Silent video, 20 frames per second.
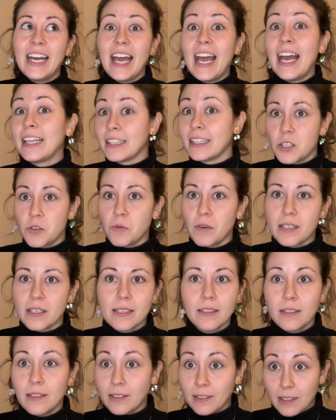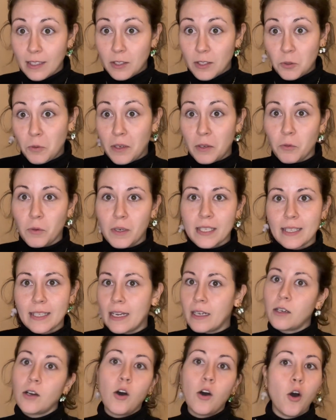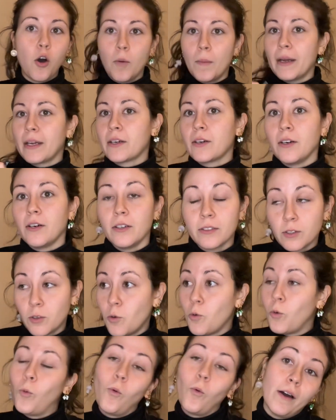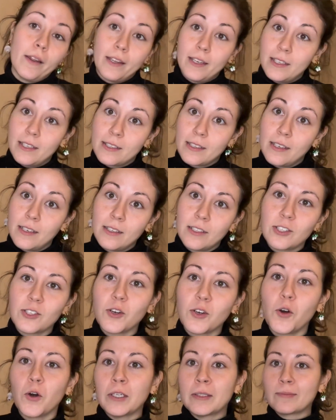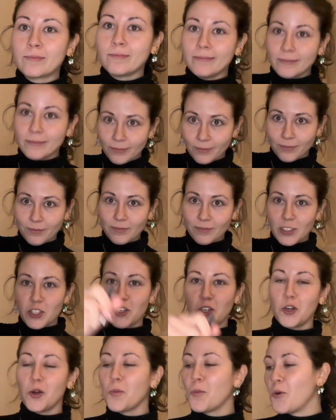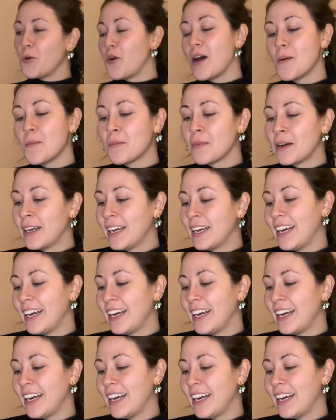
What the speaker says: And this one was like, oh my God, what is that? So Jeroboam